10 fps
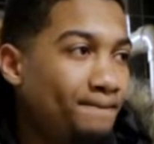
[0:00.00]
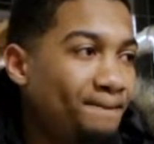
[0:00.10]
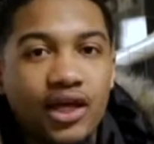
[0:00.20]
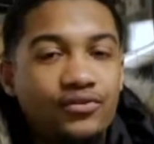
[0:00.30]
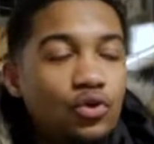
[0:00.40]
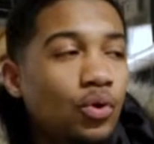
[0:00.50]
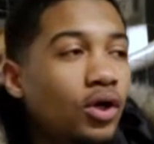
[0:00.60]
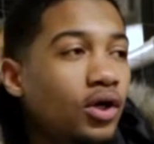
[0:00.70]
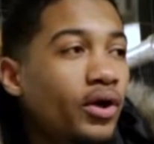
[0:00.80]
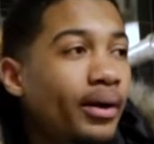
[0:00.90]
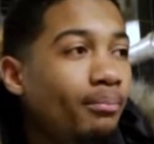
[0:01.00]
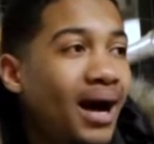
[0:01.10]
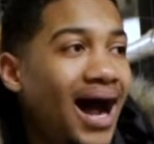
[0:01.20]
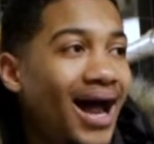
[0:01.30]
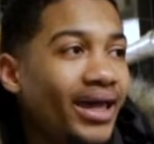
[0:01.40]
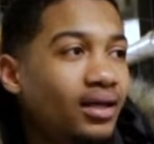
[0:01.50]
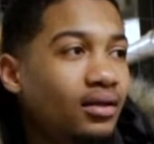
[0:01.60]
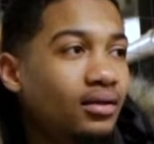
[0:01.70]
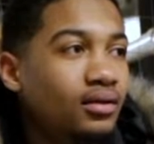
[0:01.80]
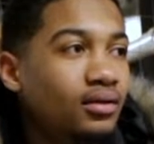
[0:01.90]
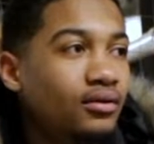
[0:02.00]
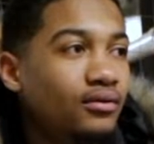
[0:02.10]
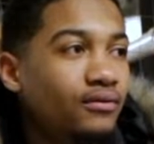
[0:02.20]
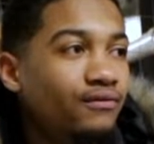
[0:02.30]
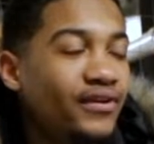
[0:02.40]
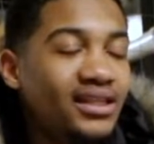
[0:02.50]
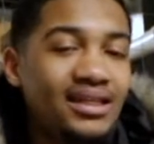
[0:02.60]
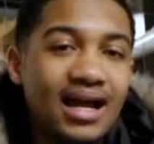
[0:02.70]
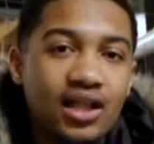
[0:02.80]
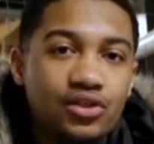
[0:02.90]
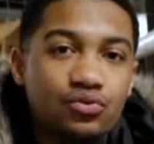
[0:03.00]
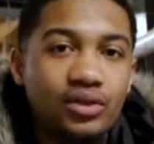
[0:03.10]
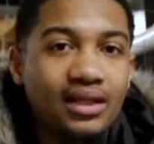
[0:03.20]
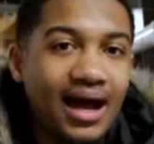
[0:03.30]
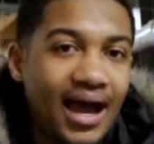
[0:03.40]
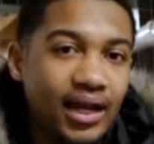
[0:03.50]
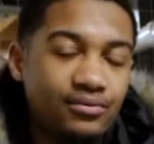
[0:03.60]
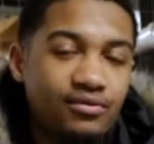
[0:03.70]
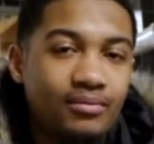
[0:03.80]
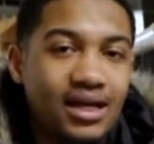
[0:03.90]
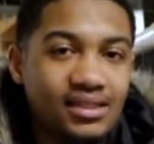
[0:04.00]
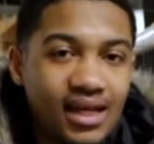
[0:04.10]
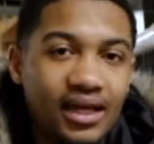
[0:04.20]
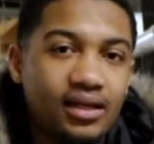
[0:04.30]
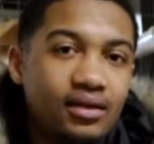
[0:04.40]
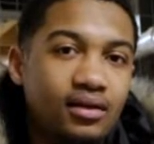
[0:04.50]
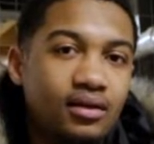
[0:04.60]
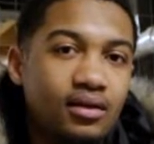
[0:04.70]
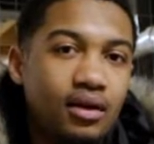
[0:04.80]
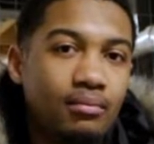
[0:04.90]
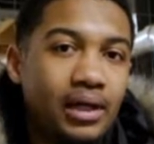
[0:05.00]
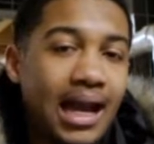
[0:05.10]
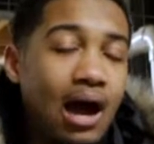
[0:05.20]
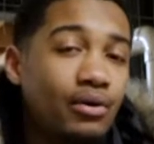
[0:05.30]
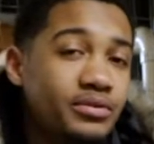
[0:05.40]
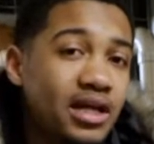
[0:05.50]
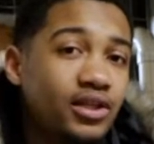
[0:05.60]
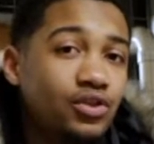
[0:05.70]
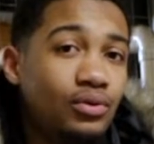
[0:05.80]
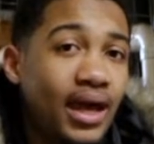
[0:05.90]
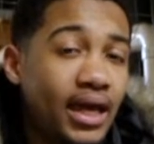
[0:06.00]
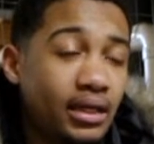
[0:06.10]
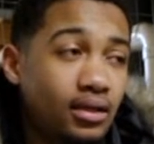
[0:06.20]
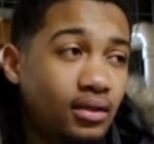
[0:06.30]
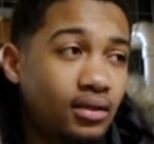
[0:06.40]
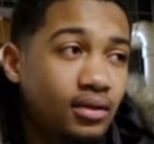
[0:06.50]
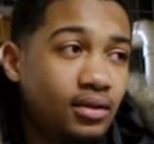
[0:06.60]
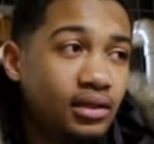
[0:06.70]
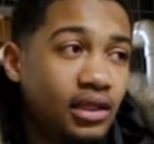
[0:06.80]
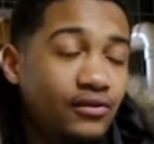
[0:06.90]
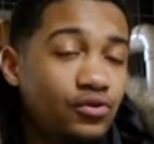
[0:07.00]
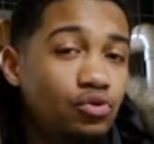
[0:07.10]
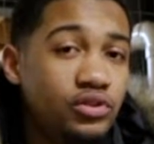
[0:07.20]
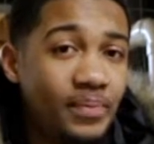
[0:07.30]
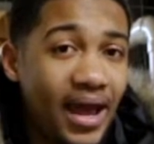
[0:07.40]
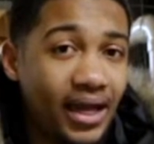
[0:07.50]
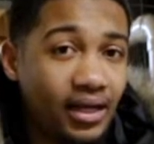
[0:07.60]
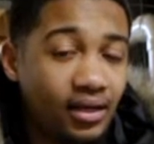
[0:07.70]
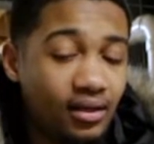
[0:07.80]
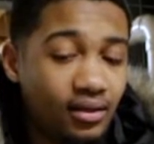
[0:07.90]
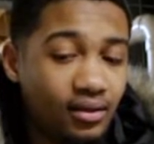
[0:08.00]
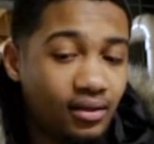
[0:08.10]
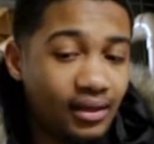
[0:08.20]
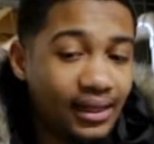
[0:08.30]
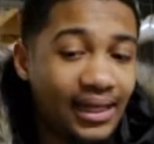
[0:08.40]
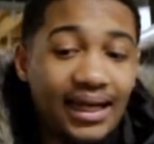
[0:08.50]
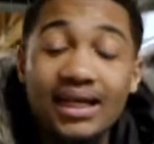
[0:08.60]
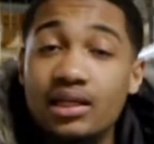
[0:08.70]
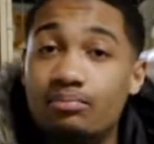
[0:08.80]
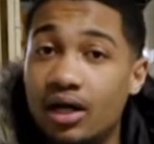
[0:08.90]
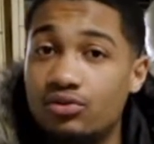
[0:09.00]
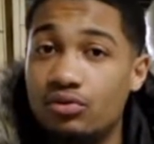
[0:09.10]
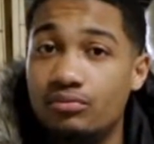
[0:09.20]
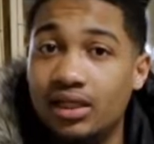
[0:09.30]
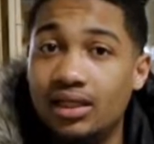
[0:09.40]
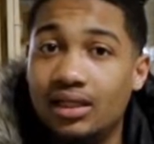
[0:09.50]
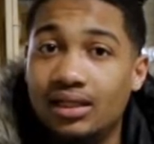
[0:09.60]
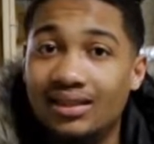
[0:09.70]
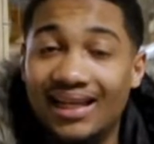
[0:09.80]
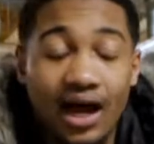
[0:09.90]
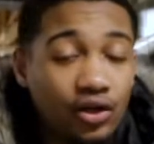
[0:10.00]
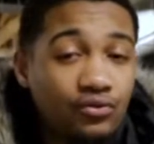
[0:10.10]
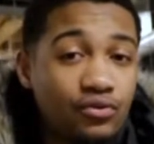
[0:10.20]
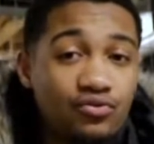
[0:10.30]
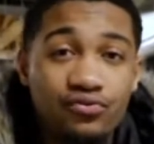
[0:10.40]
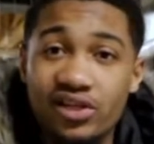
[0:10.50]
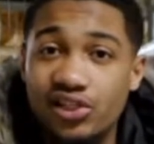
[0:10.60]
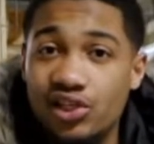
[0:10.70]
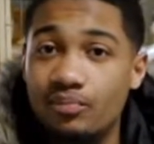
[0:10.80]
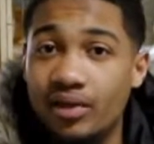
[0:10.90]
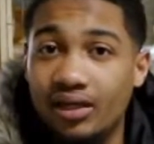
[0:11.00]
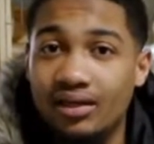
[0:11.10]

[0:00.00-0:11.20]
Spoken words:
If you are gonna buy $50 worth of items from my site, but now I'm telling you, hey, if you spend $80 with me, then I'll give you free shipping.